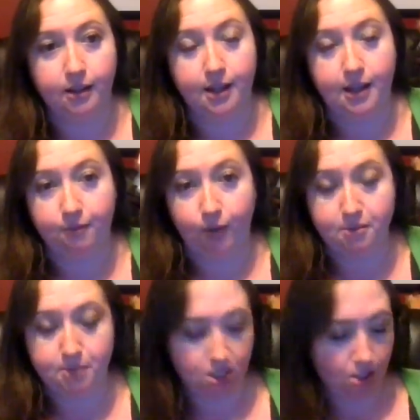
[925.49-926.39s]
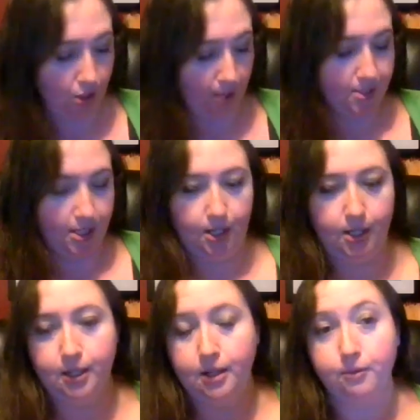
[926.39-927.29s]
I have vitamin D drops
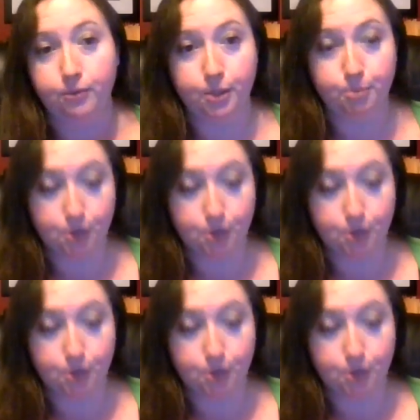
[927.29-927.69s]
here for